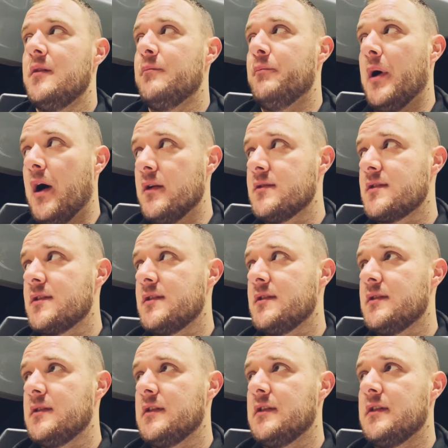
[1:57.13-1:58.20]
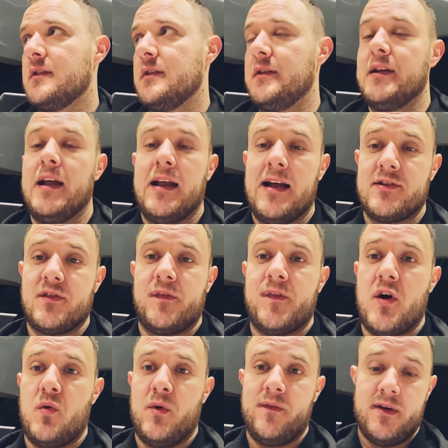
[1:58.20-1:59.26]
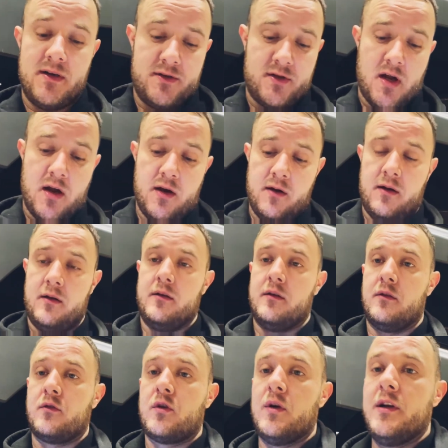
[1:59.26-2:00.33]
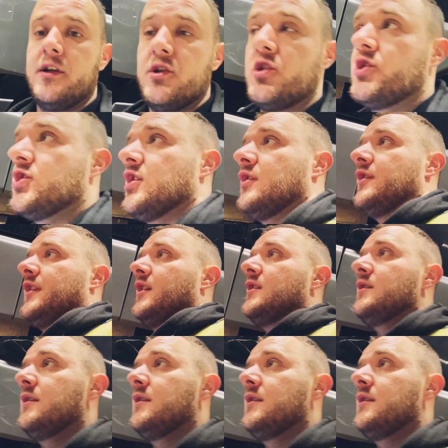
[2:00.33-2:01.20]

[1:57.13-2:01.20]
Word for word: but it has a fault with it so I'll quickly show you